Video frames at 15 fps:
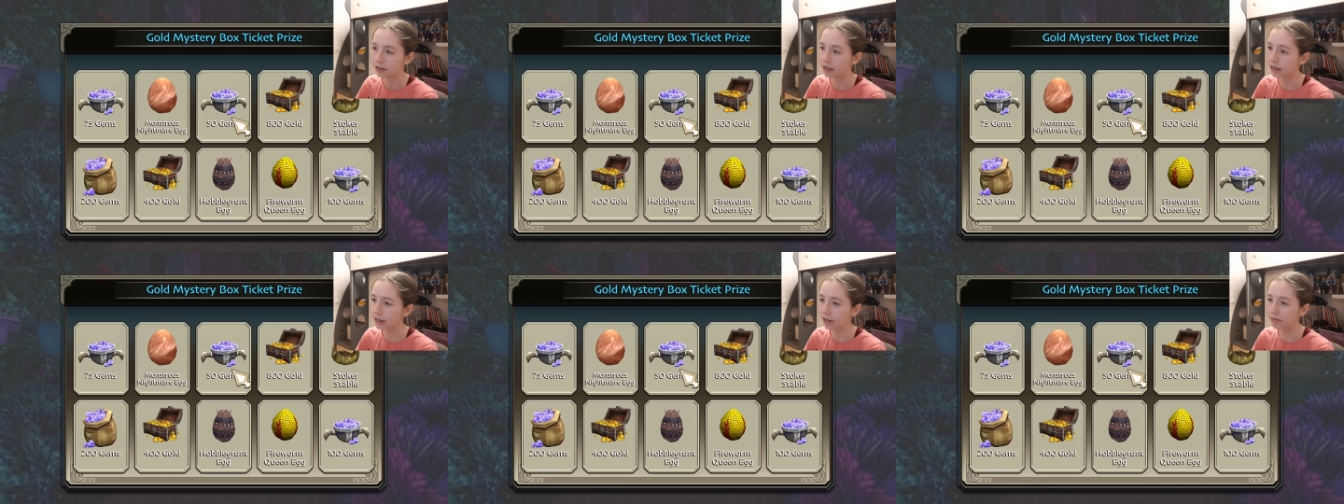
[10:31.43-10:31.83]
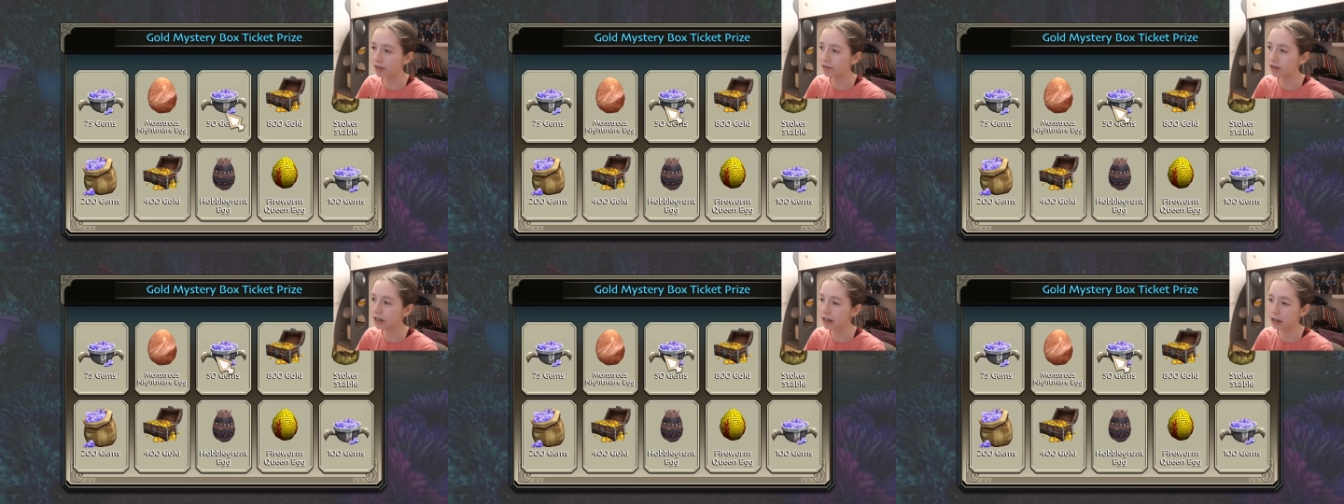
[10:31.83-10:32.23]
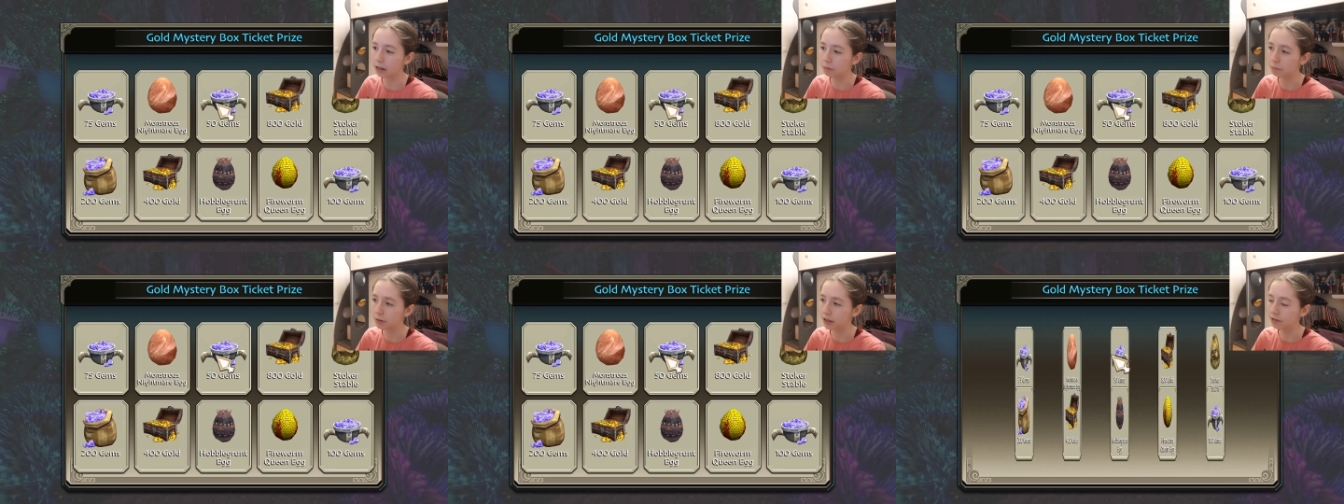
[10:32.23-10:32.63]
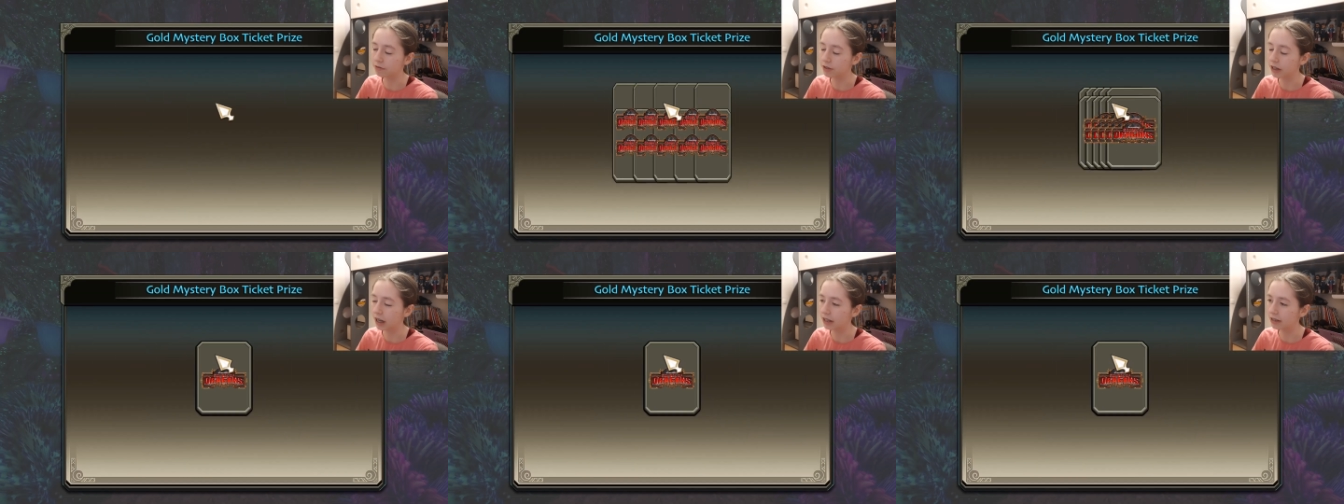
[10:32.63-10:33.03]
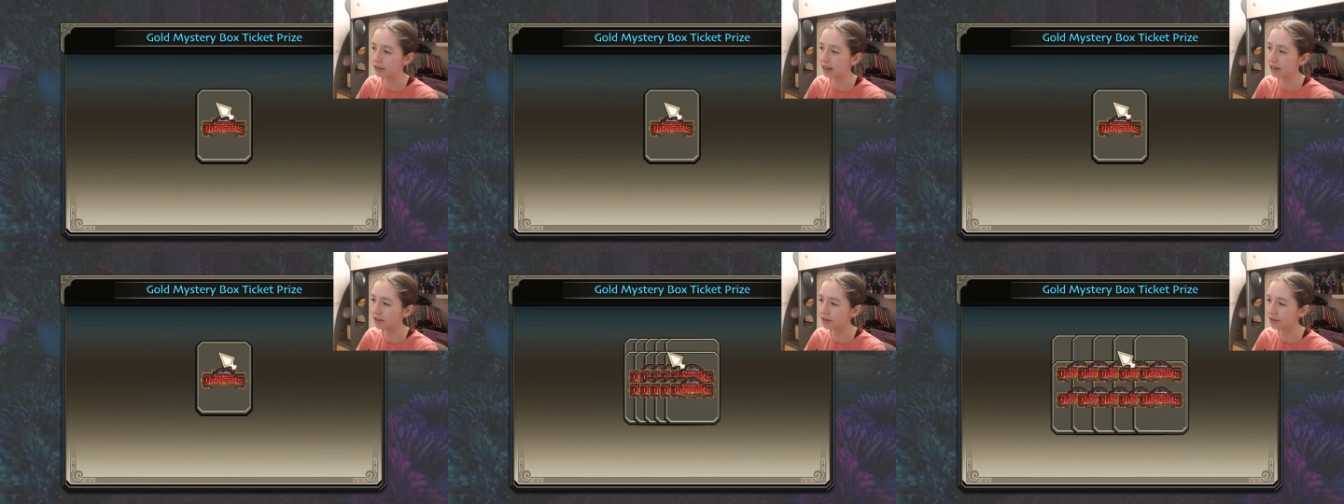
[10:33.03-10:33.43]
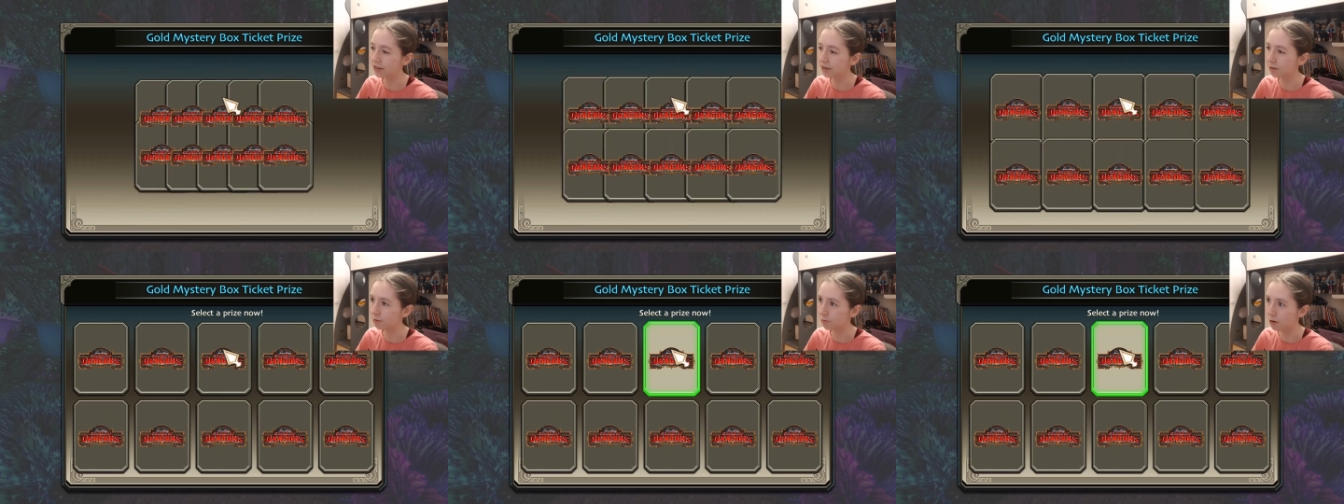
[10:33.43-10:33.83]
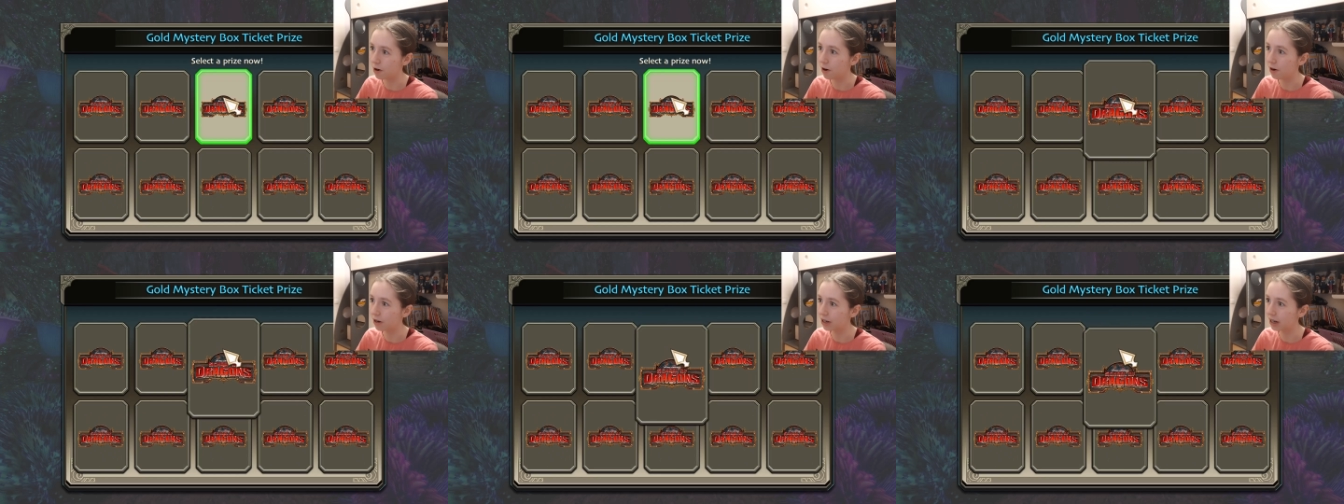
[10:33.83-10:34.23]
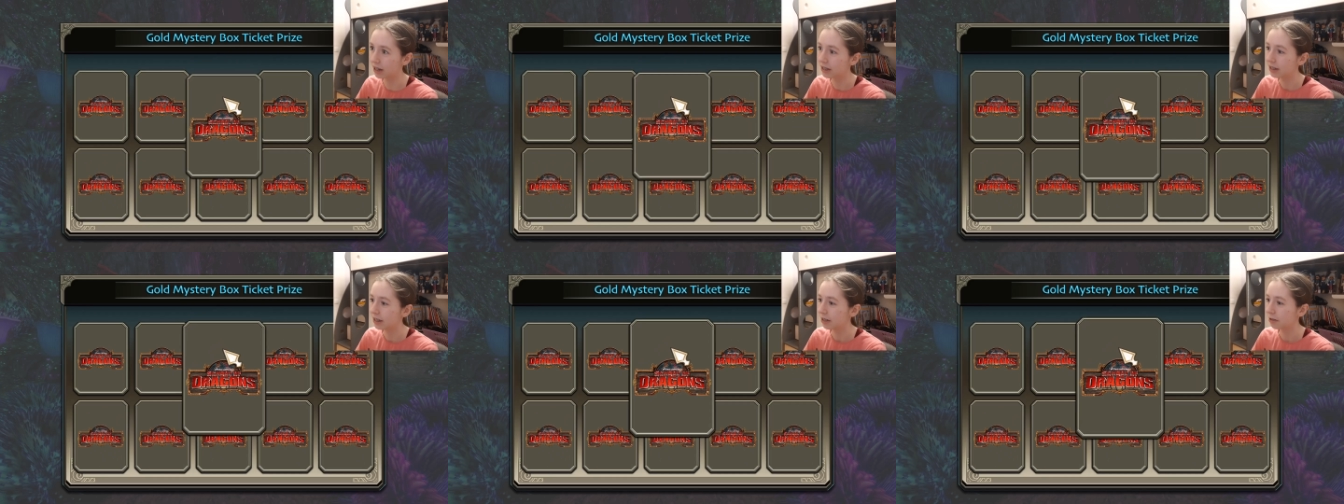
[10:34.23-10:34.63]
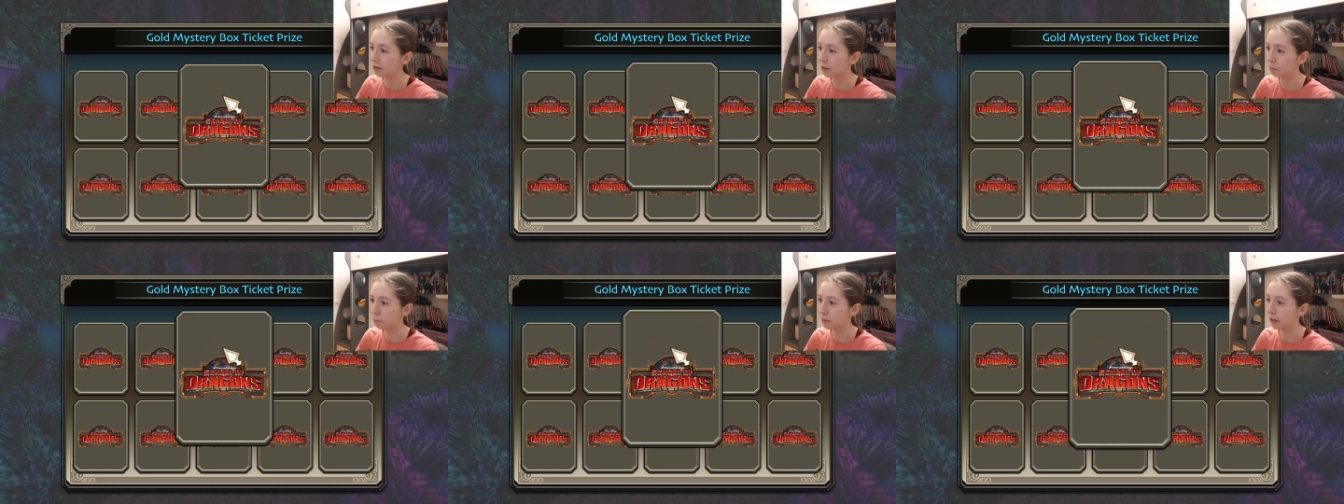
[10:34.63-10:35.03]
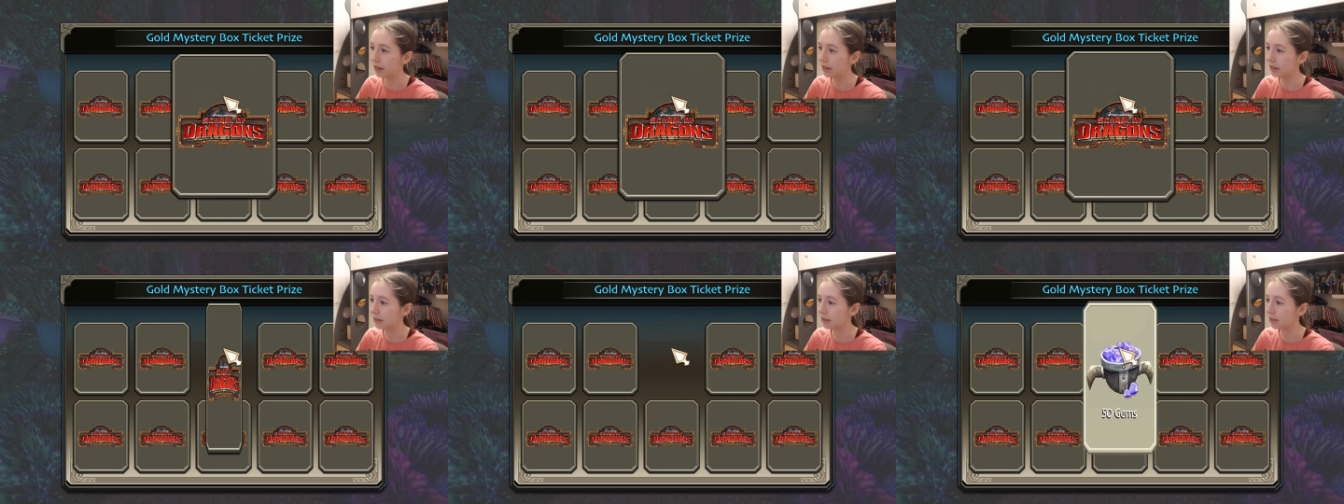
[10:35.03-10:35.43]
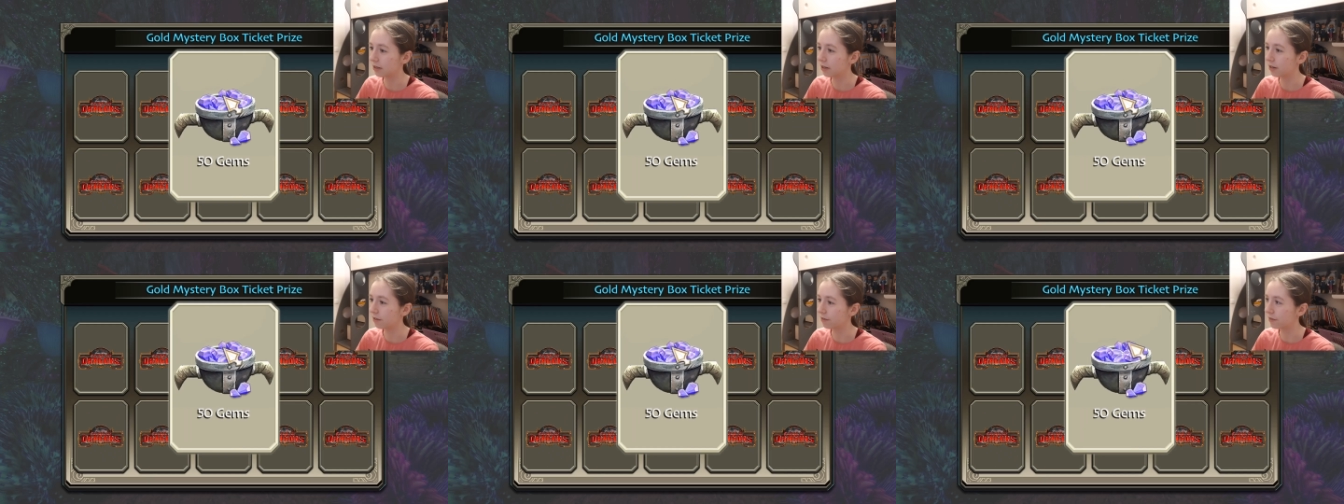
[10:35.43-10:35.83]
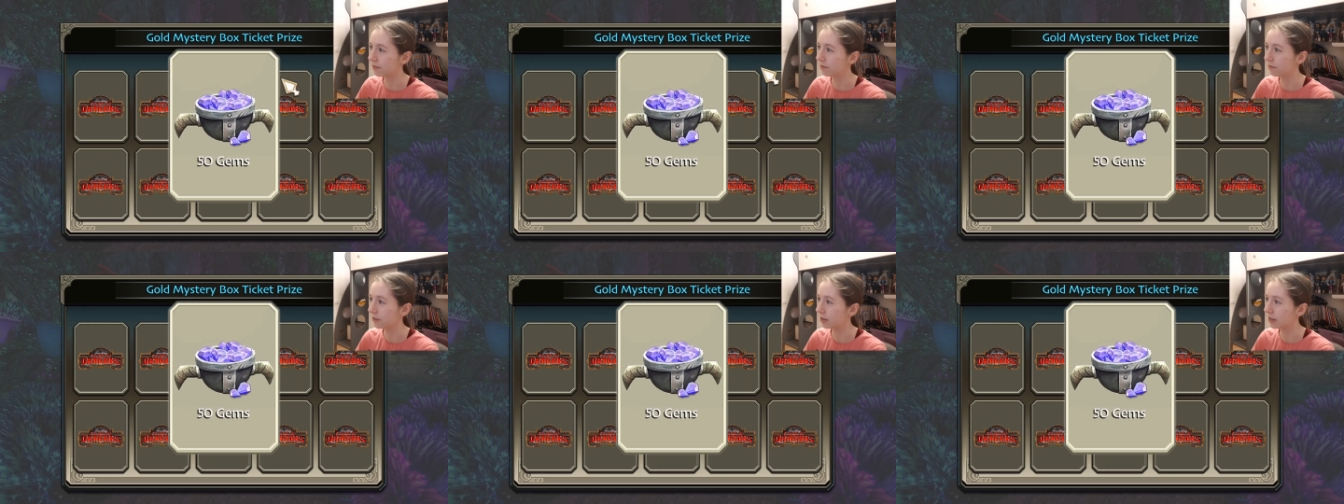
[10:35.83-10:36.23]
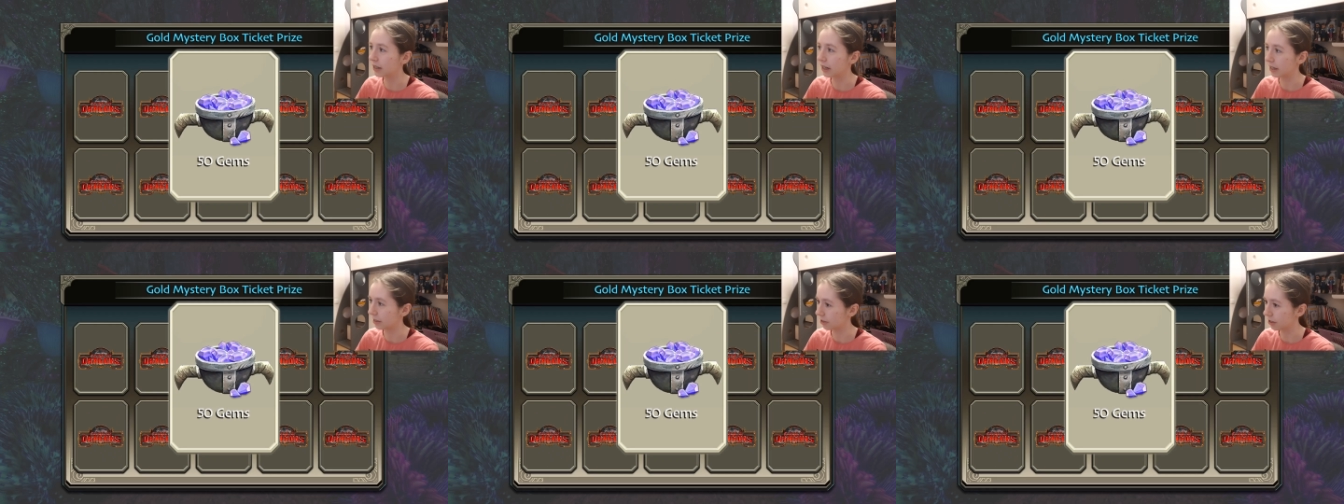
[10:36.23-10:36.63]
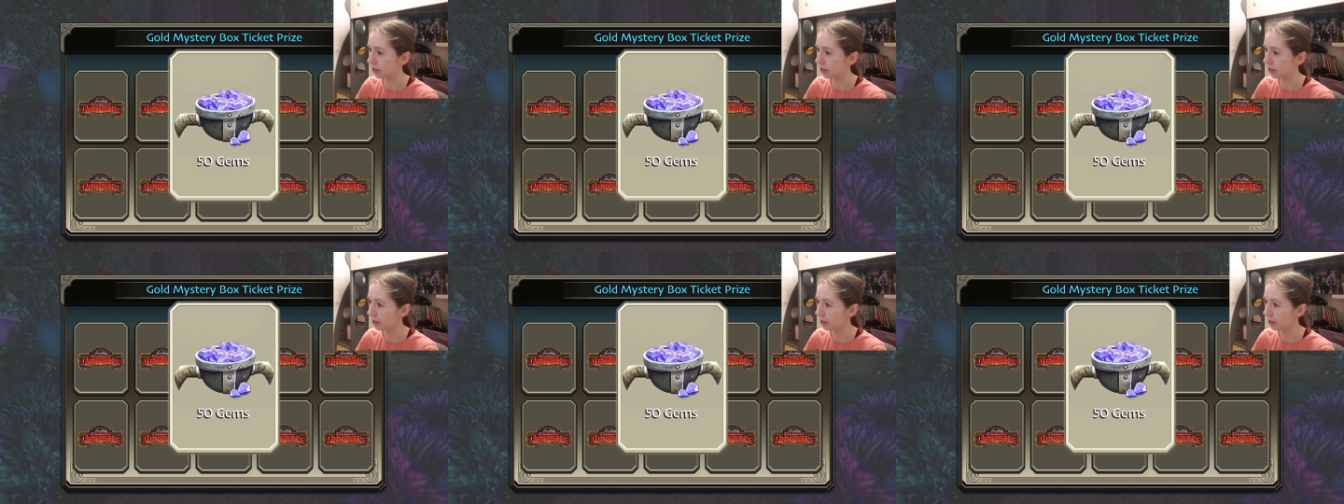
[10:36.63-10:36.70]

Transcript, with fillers: Like, I'm never gonna complain for that. That's just wrong to complain of with getting